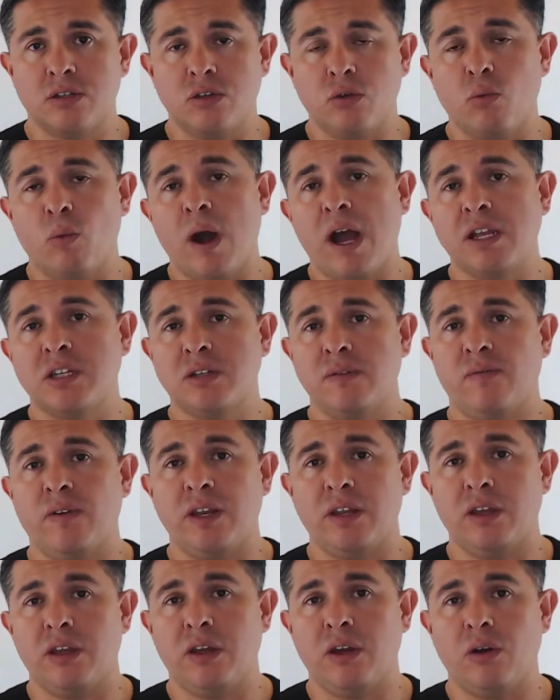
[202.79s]
to watch a
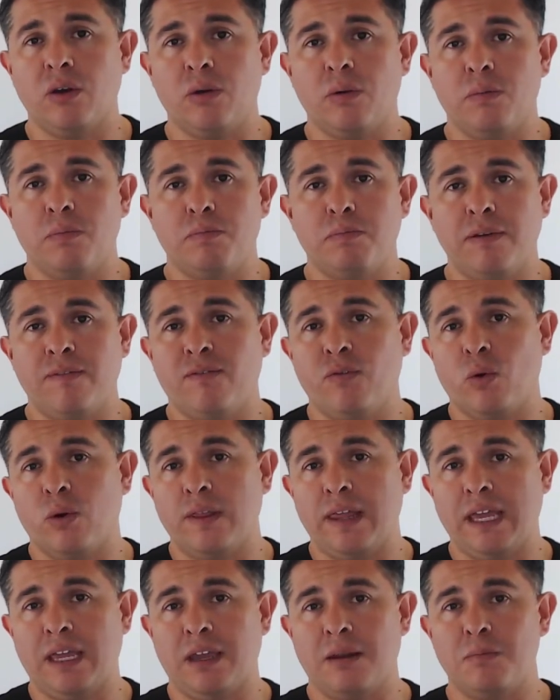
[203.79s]
video before
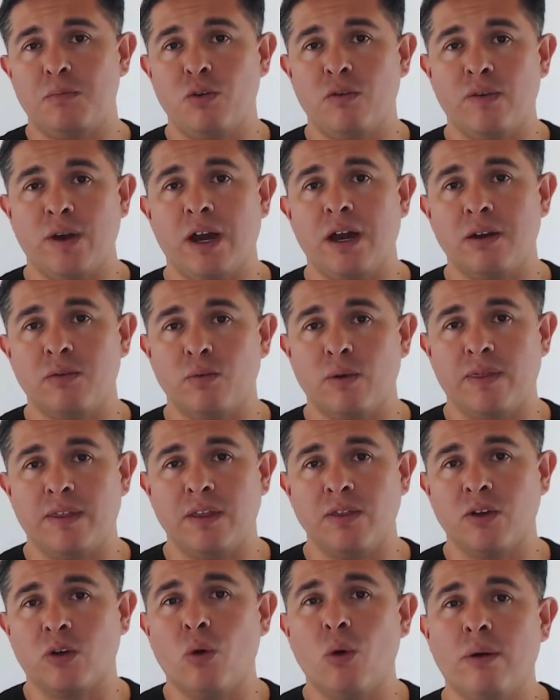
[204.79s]
they can move on
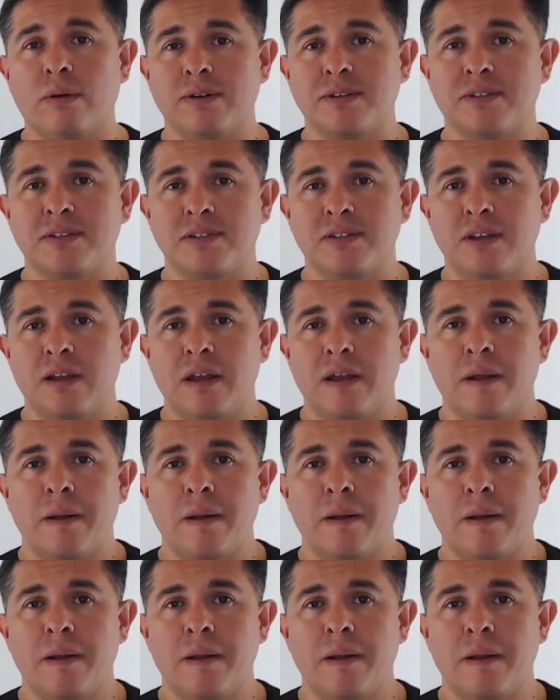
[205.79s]
within the course.